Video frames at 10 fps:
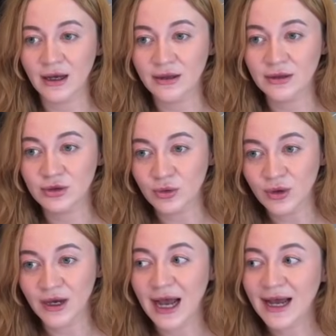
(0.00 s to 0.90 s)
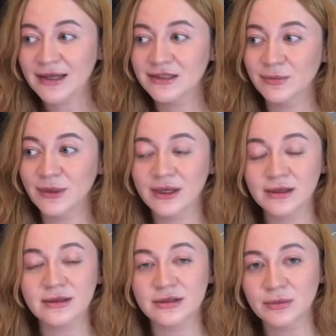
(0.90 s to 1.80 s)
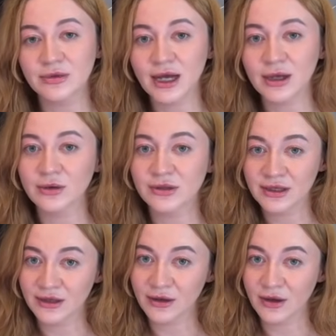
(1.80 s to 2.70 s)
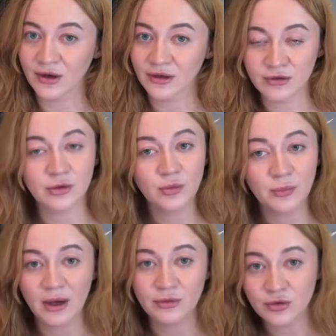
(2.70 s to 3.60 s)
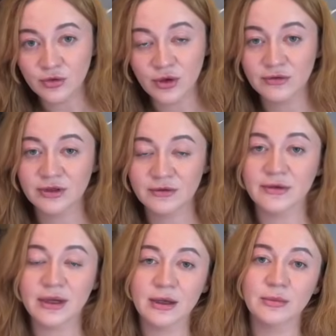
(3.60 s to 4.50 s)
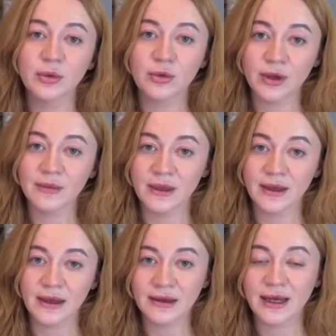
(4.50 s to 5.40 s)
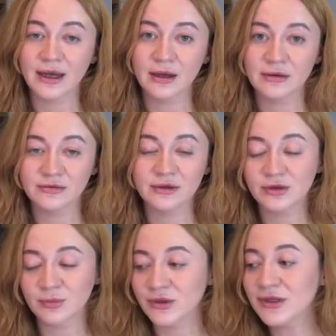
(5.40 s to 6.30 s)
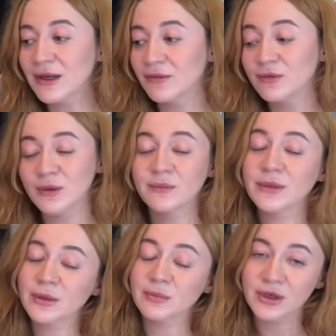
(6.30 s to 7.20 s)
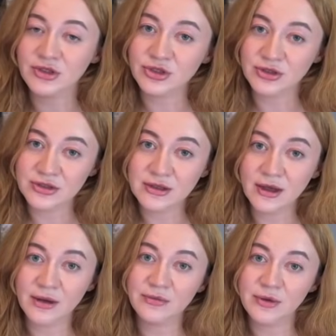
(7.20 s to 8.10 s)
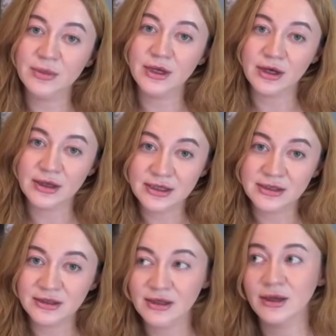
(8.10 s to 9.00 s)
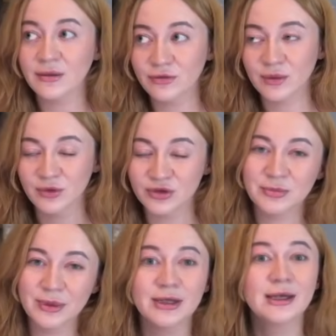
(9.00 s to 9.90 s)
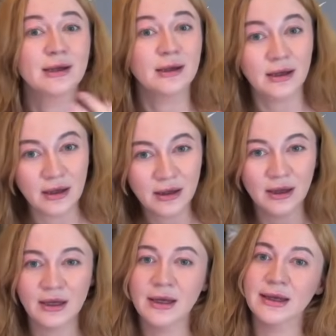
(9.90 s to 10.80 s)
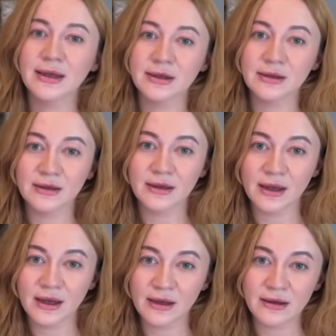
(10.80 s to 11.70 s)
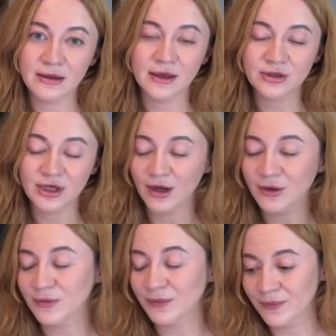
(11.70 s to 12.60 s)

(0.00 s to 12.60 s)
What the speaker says: your ads, meaning some channels that earn through Pavel Durov's affiliate program. They earn 50% from the impressions, from the earnings, from your spending in their channel.